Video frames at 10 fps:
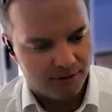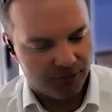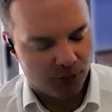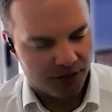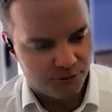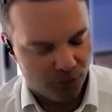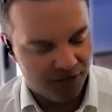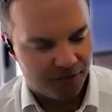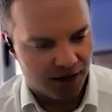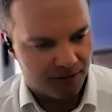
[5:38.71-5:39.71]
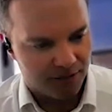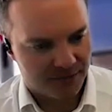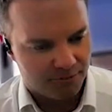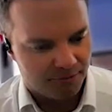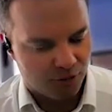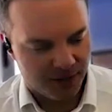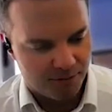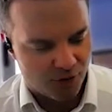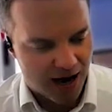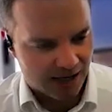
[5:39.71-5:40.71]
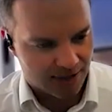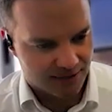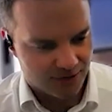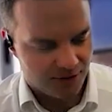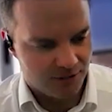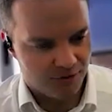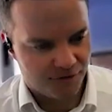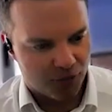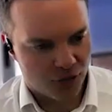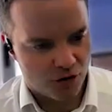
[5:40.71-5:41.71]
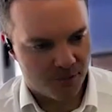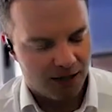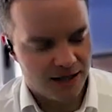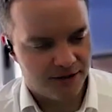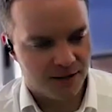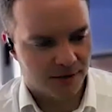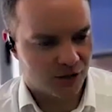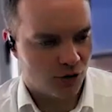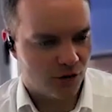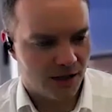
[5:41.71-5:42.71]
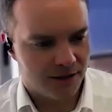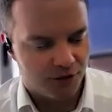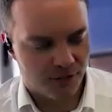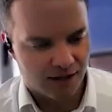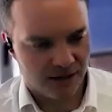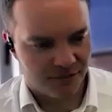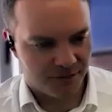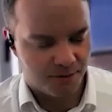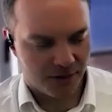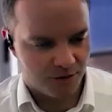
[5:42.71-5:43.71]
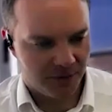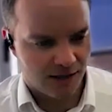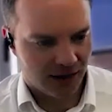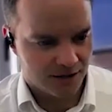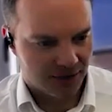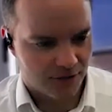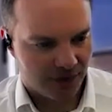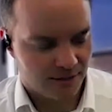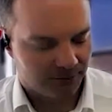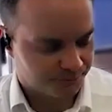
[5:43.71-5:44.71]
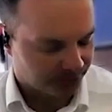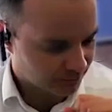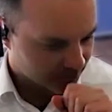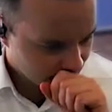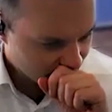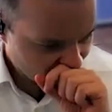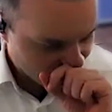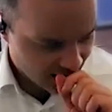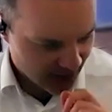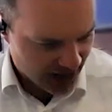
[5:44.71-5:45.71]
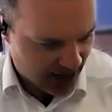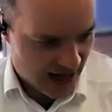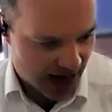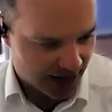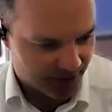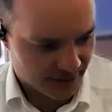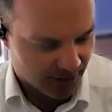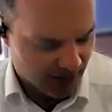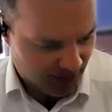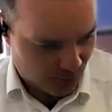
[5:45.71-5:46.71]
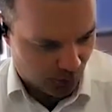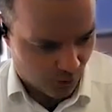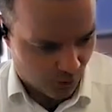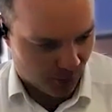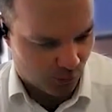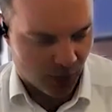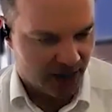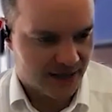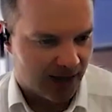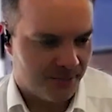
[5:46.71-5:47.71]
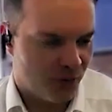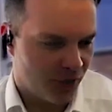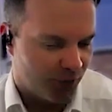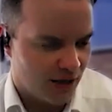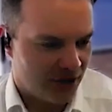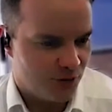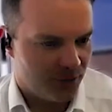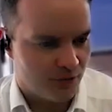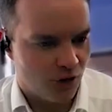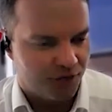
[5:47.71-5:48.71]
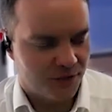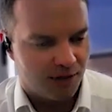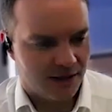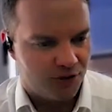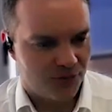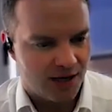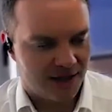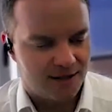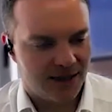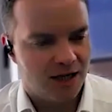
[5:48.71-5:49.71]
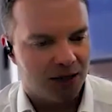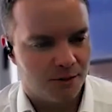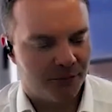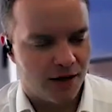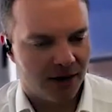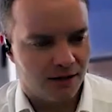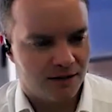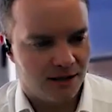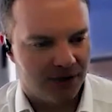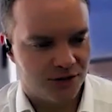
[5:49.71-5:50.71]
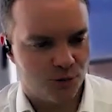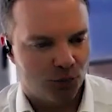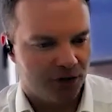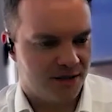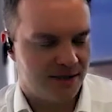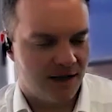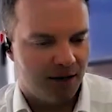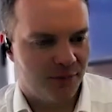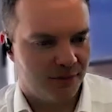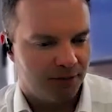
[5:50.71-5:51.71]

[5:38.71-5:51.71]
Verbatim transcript: what we found is quite miraculous that you, you form lithium chloride directly from spodumene concentrate. And wh- why is that important? Well, you, you go to a direct saleable product in just one step.